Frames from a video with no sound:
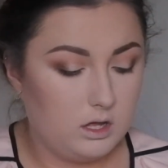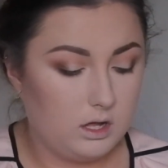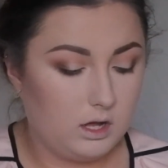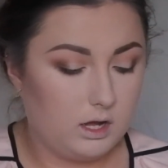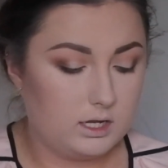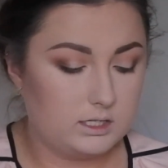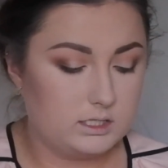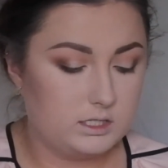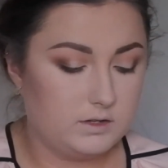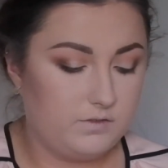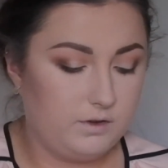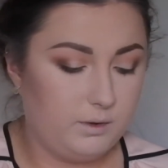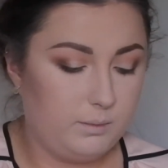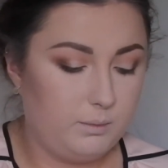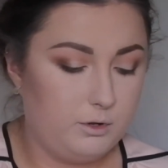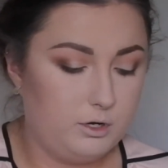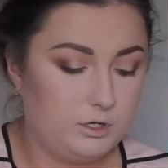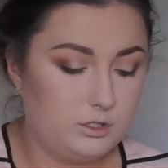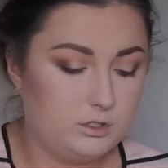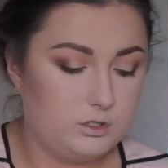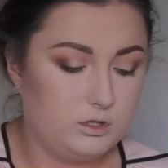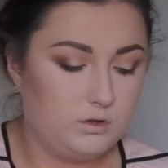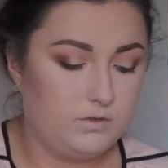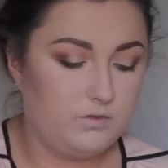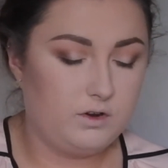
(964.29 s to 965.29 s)
because if I put
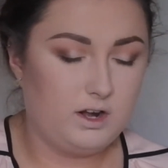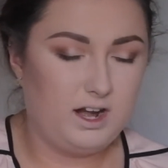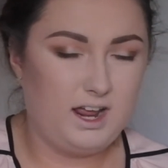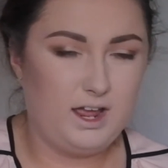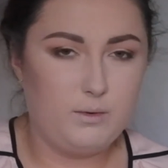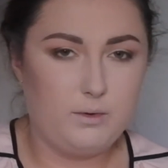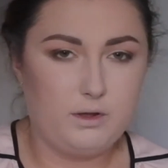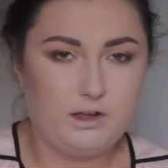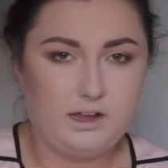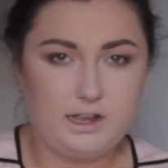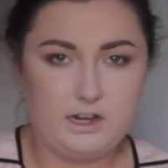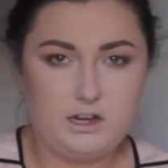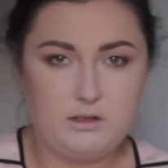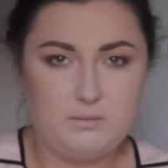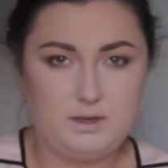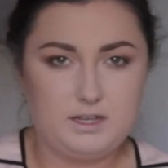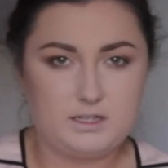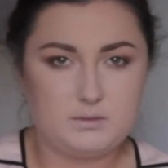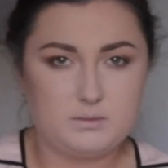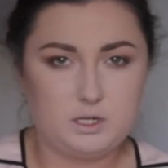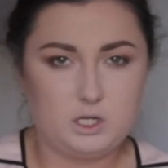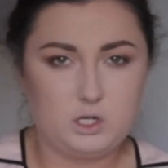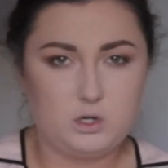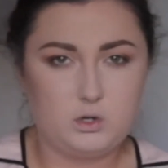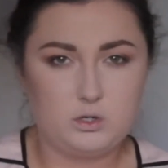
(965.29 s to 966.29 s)
it too far out it kind of
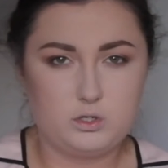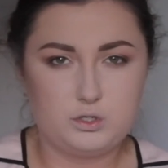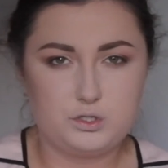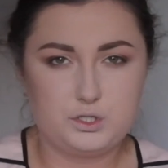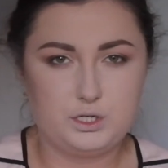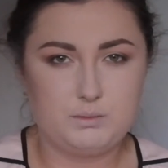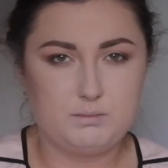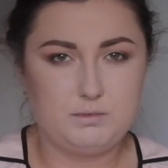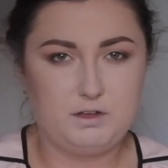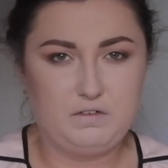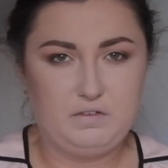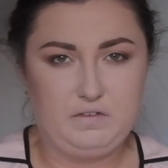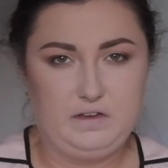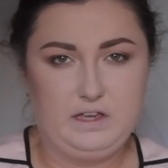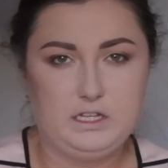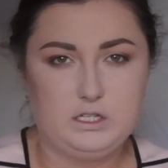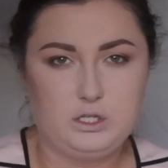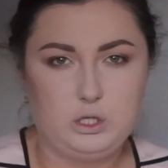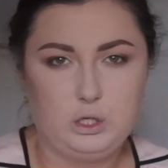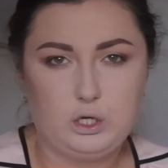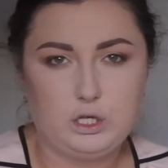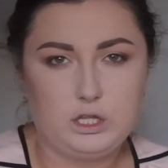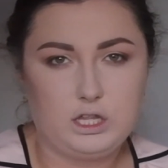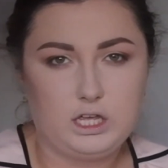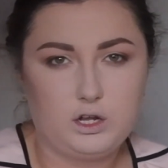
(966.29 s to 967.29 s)
makes my contour on my
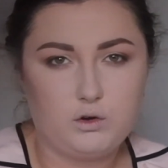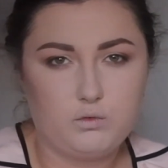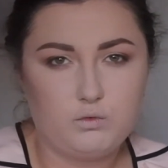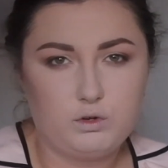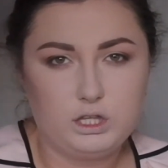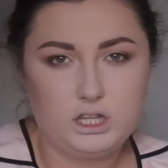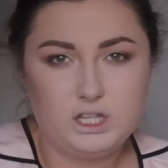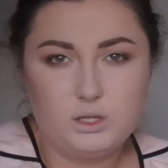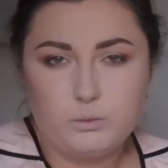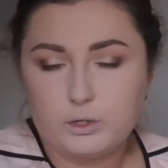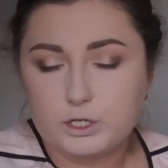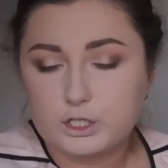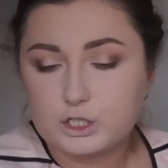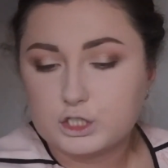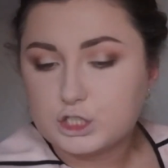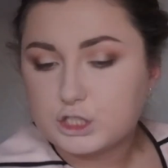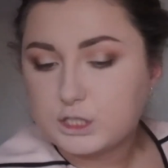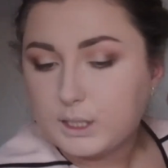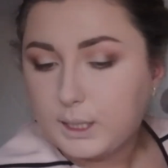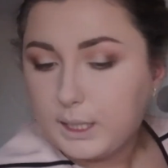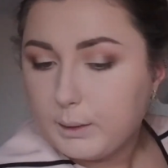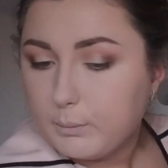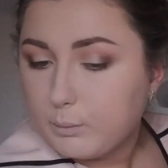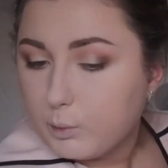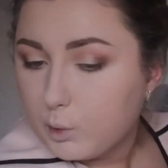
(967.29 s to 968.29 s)
face look like a really weird
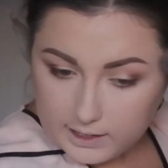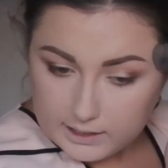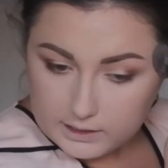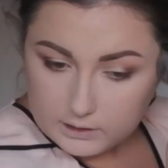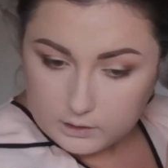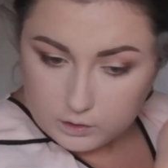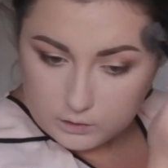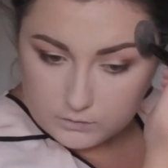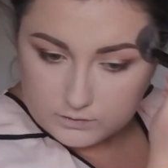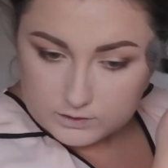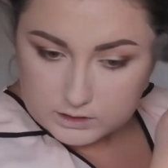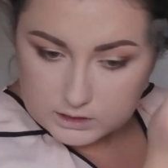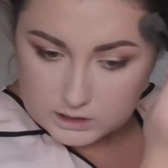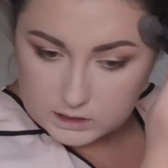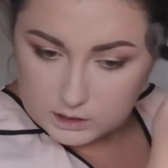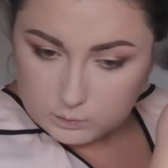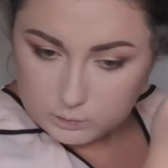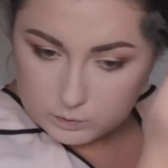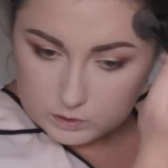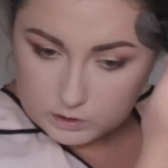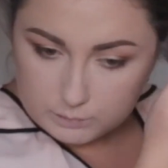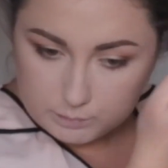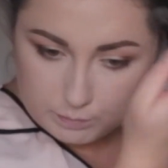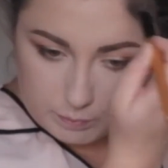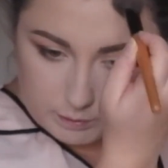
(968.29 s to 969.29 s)
shape. And obviously you
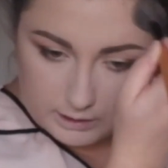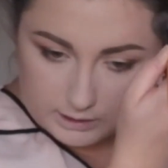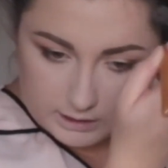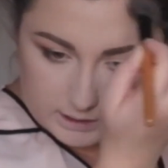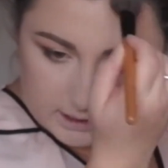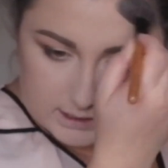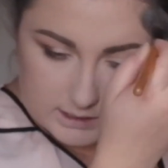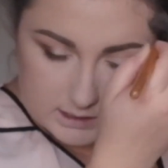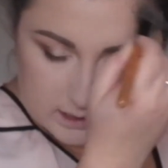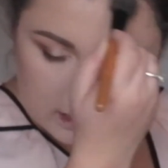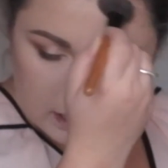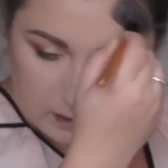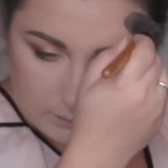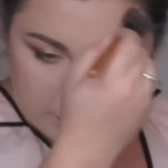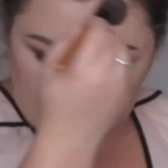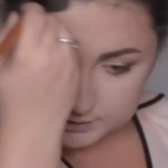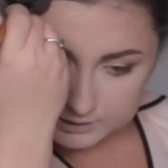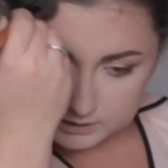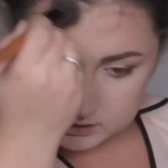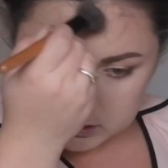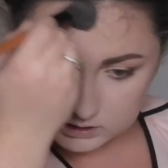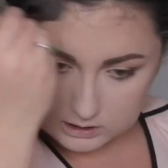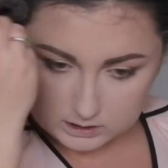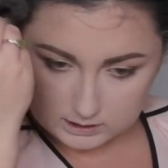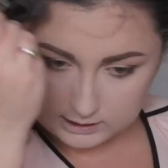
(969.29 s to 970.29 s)
want to bring this up
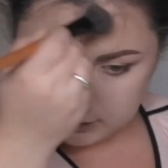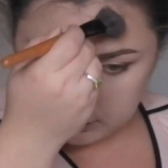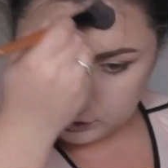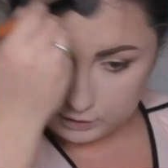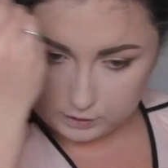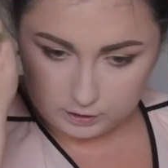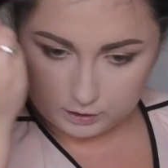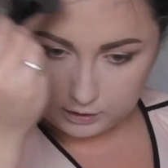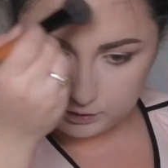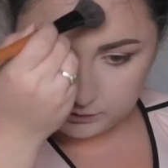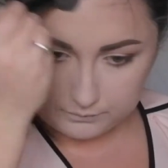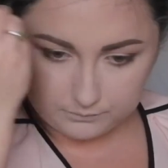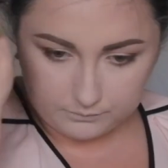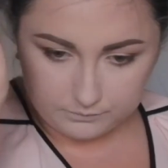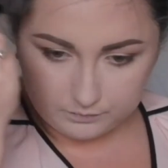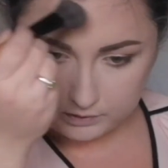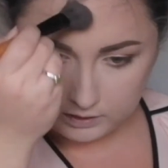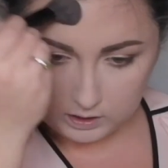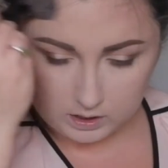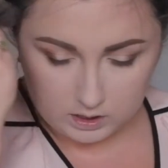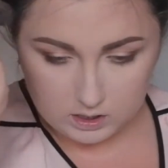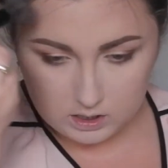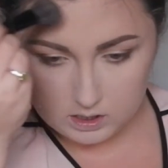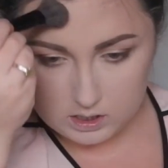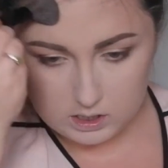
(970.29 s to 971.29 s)
into like your
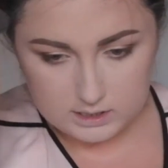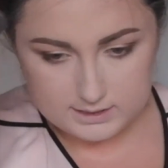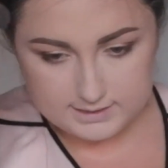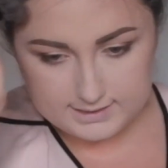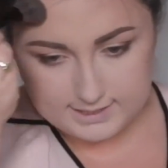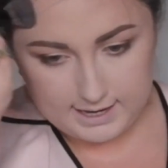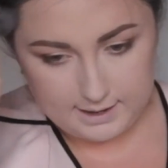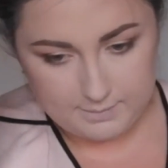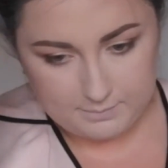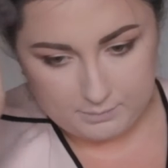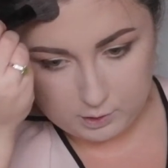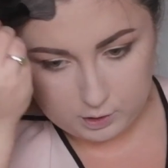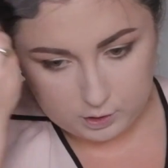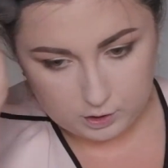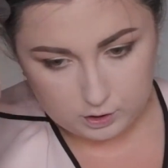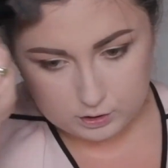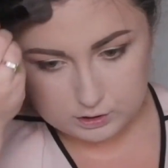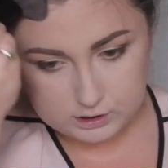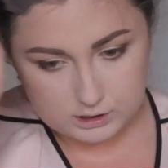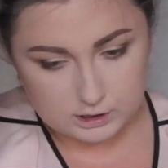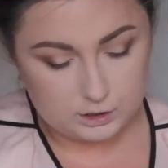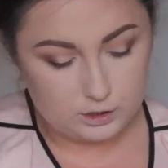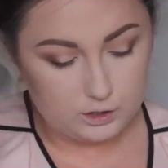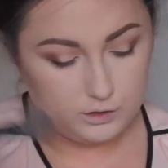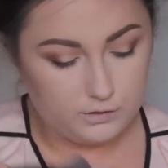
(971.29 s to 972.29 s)

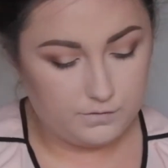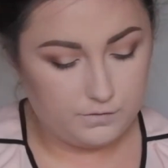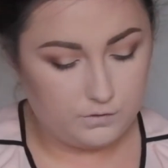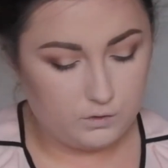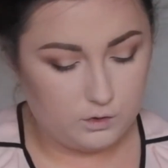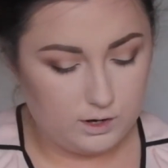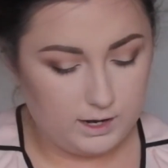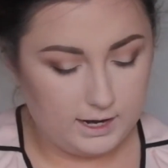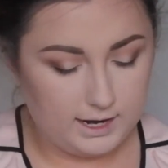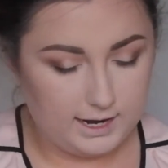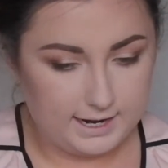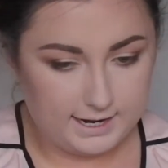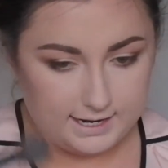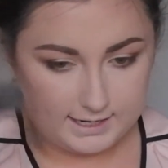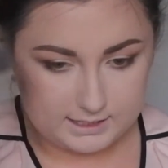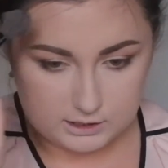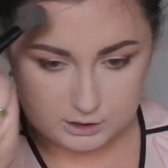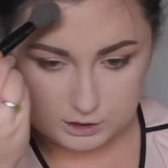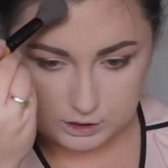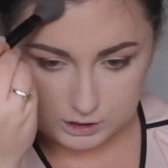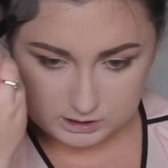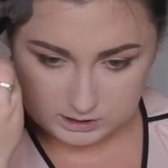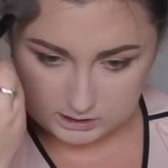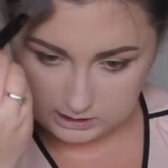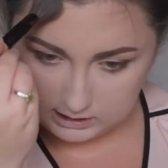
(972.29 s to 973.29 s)
temples and your
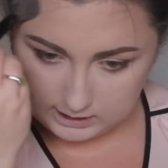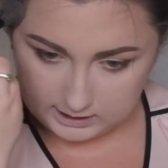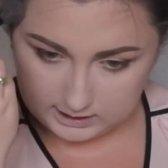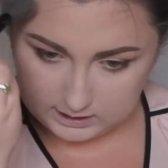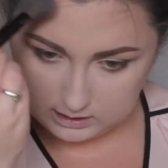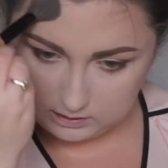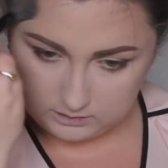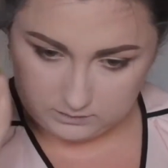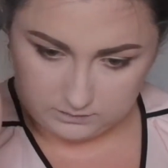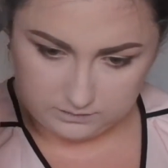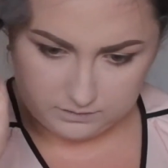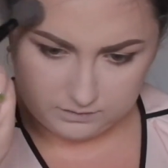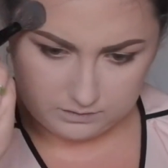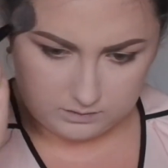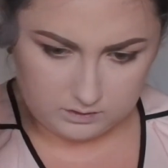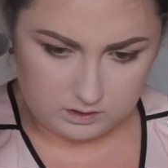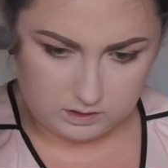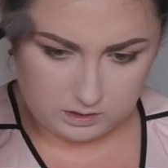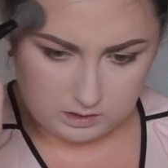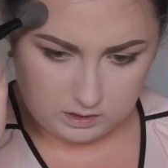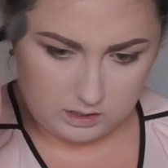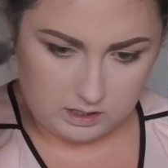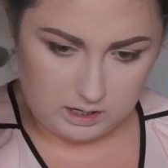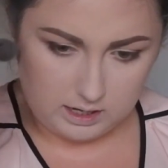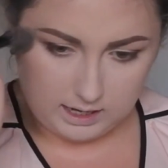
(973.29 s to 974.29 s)
forehead just to kind of
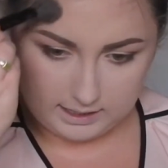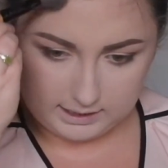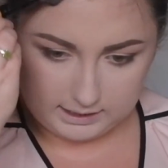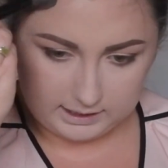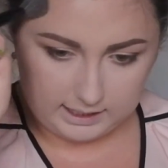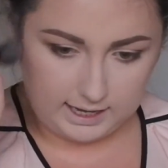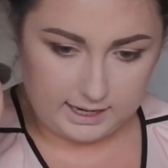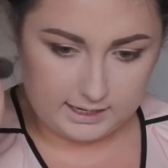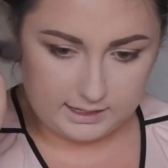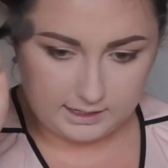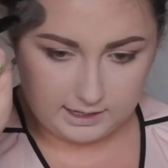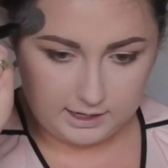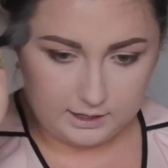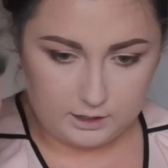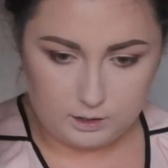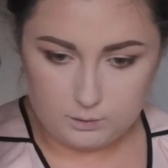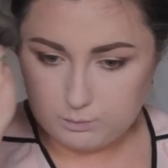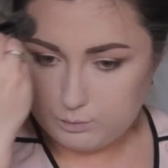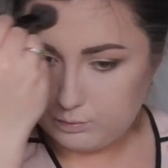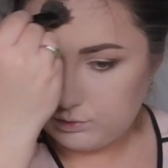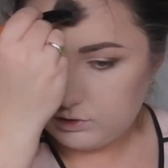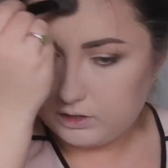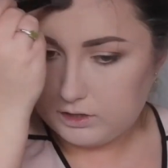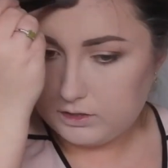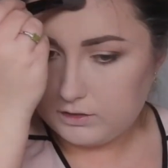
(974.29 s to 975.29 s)
again
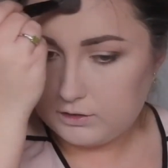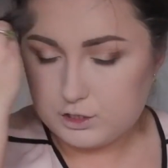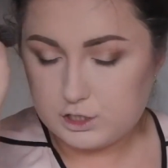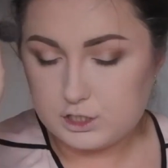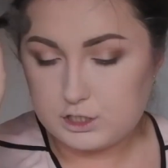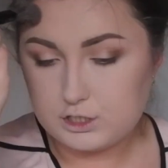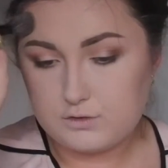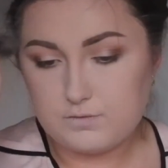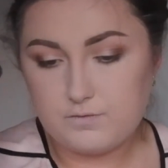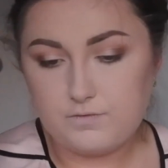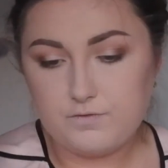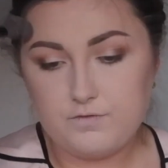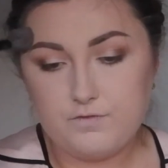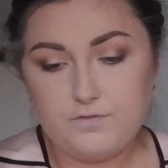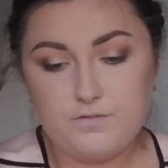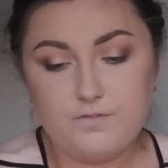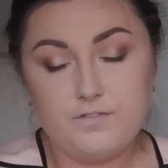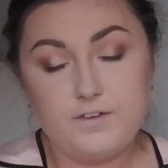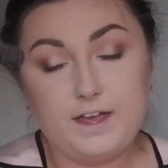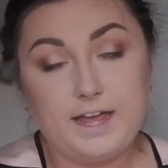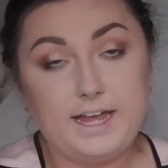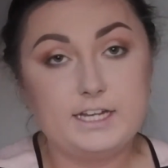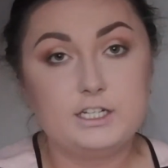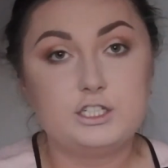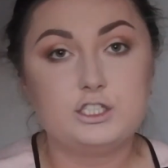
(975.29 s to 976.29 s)
help with the
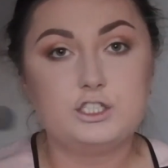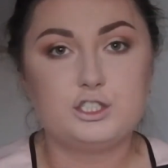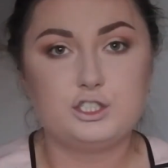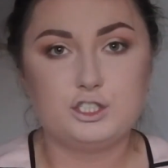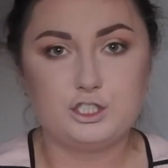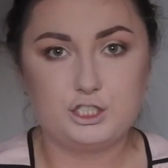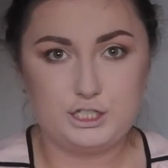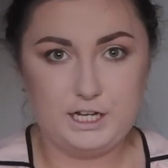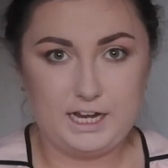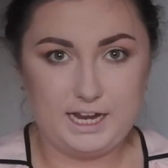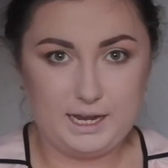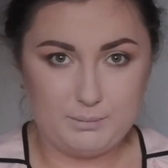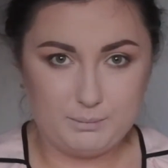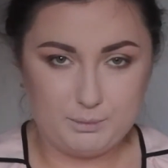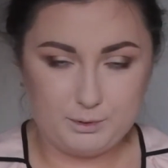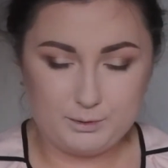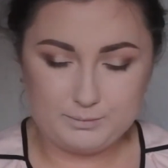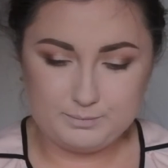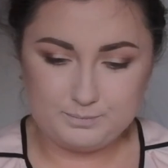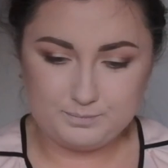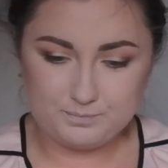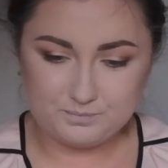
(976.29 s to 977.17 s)
face shape.